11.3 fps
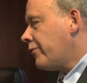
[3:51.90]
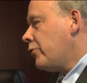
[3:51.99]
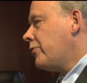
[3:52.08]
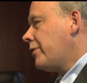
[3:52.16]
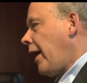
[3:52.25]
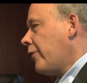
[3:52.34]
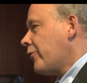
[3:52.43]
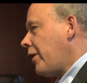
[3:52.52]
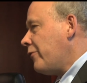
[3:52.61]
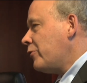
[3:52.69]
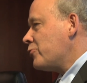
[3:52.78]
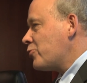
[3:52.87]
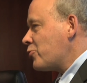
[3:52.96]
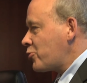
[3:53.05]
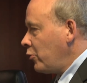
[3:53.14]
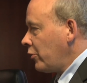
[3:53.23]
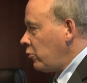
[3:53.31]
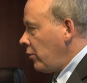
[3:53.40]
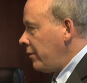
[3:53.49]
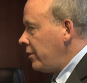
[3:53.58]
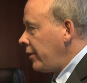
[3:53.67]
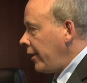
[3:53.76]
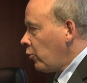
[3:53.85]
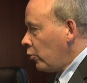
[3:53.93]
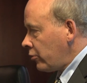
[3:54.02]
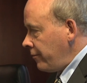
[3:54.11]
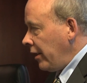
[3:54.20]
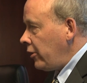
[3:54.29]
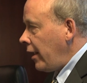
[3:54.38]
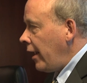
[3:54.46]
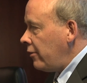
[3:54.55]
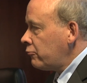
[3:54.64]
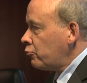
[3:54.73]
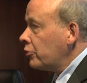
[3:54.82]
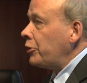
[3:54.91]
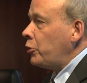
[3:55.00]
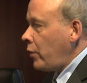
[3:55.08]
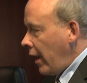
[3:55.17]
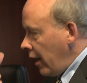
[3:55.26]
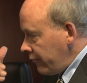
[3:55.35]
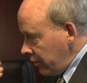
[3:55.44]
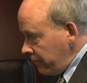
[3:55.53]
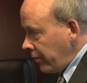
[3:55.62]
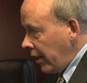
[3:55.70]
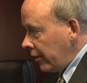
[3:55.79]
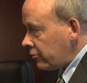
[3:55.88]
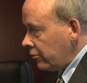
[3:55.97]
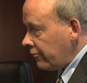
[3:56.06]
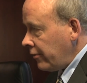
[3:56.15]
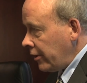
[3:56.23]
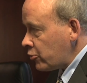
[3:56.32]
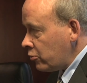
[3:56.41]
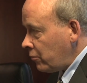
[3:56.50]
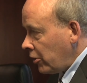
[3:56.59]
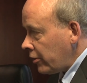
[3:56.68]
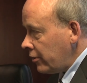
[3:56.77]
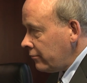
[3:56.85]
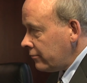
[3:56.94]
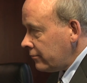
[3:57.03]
you gathered evidence to show that women and older men really do have an impact on the financial market?